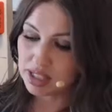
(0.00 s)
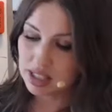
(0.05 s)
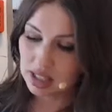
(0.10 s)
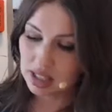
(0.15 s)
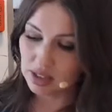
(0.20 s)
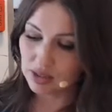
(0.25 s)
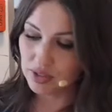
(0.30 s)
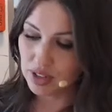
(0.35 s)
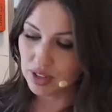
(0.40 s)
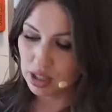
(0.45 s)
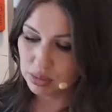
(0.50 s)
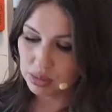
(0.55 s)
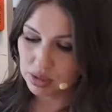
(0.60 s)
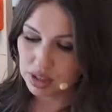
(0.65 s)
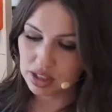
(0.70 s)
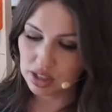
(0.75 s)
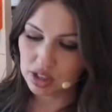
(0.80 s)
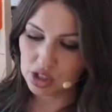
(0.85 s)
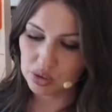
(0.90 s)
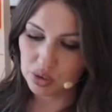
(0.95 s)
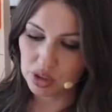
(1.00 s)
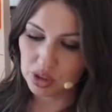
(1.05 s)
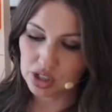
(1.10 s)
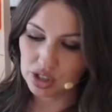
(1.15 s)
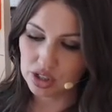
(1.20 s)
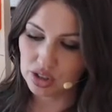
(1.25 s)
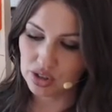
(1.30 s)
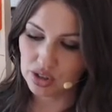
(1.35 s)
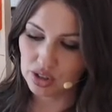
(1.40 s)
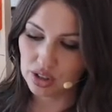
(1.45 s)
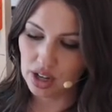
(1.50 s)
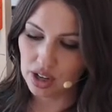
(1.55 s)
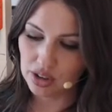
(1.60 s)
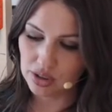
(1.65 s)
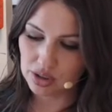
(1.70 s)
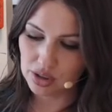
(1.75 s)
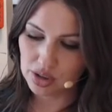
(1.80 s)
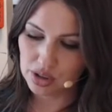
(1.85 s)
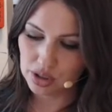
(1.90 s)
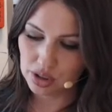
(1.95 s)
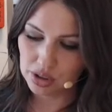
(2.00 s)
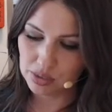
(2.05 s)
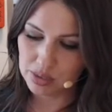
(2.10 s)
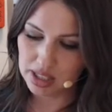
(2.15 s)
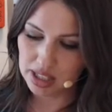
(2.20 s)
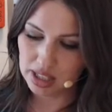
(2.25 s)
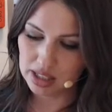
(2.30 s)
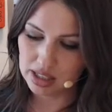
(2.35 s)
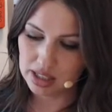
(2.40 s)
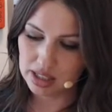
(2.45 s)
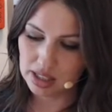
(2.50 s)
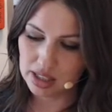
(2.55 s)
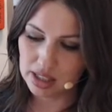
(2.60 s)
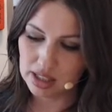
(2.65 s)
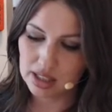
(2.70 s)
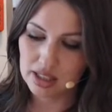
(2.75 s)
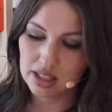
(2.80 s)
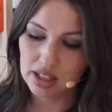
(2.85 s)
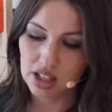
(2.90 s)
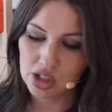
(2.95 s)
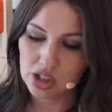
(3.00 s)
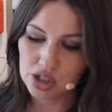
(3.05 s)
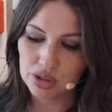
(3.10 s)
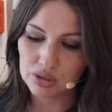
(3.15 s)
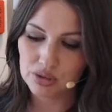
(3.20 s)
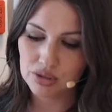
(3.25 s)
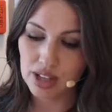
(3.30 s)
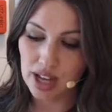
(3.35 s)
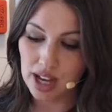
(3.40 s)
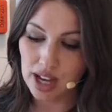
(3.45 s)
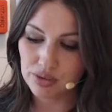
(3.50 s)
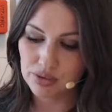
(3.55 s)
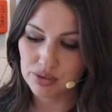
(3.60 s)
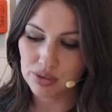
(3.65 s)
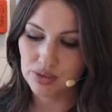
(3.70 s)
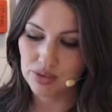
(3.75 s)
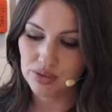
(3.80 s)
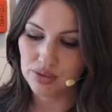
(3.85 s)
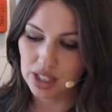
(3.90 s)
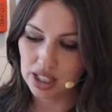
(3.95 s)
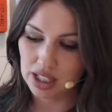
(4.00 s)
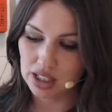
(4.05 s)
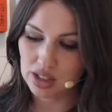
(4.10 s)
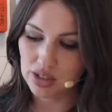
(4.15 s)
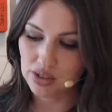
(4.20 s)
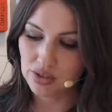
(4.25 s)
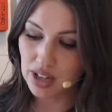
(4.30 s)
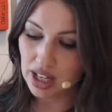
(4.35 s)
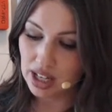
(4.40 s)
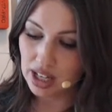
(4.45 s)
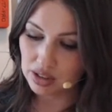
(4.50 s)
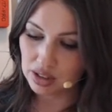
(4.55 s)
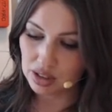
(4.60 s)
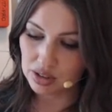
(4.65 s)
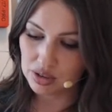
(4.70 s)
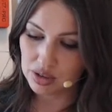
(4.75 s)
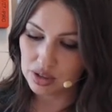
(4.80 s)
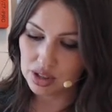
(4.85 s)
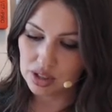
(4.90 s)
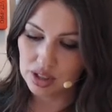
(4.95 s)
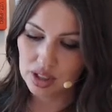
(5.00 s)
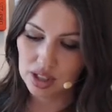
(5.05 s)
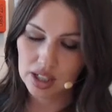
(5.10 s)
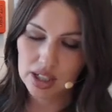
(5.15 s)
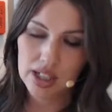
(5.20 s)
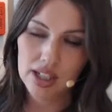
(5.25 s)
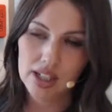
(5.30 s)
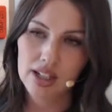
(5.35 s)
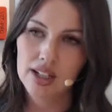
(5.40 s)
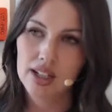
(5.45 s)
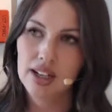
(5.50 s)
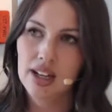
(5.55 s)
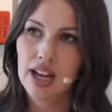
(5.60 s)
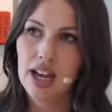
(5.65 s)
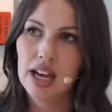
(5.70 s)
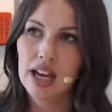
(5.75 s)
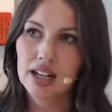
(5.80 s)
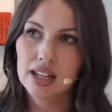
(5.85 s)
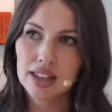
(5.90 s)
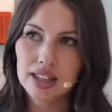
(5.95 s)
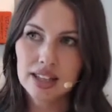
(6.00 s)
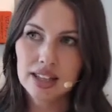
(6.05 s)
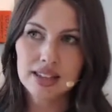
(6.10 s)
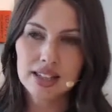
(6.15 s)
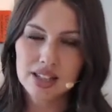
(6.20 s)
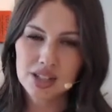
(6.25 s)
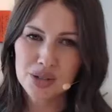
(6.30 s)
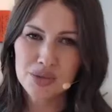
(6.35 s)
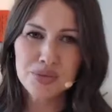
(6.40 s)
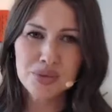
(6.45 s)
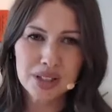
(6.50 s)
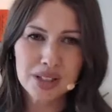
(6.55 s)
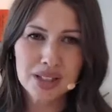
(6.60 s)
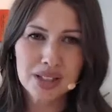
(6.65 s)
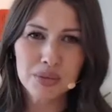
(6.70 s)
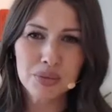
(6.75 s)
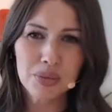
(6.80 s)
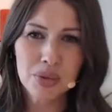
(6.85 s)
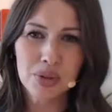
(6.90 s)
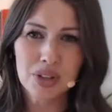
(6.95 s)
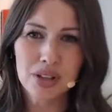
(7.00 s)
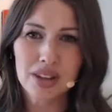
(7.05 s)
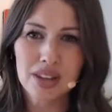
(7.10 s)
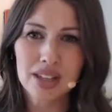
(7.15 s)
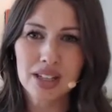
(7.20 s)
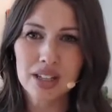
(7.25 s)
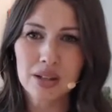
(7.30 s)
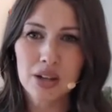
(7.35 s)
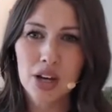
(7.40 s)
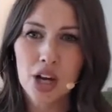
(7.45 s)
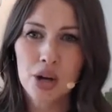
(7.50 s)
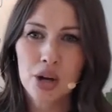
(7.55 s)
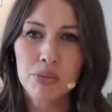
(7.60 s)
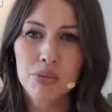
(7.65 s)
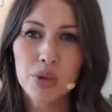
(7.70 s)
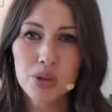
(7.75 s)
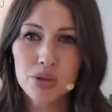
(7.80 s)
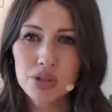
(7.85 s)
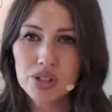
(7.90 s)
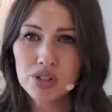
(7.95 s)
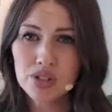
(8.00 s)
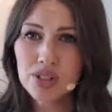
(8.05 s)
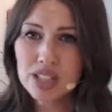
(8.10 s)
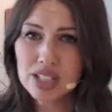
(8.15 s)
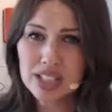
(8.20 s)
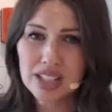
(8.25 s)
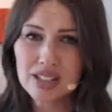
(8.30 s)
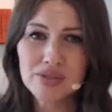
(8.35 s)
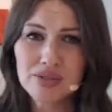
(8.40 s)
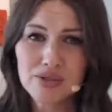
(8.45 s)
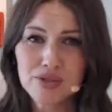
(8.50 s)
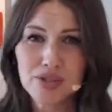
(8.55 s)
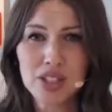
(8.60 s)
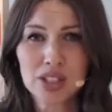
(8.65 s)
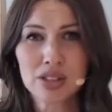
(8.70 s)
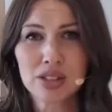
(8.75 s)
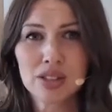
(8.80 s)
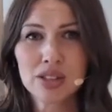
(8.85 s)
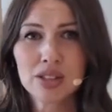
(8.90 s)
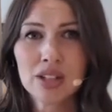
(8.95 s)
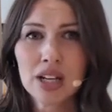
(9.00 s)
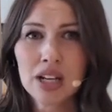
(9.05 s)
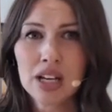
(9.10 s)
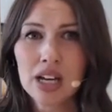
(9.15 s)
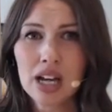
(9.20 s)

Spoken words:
city, family situations, or other circumstances? Does your life reflect your values? And I think that's a really important thing. Most of us can feel